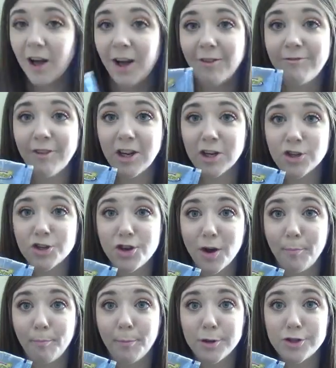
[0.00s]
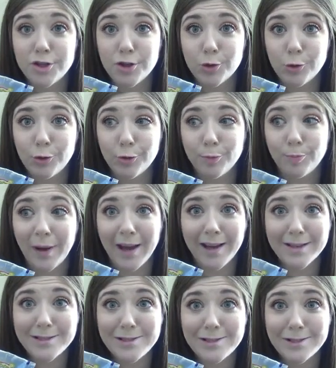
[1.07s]
I finished up a
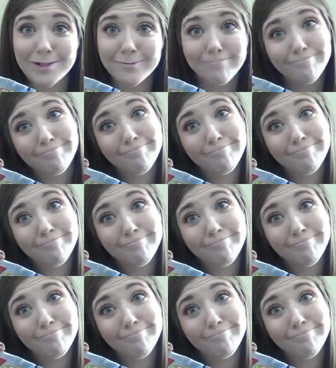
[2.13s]
toothpaste.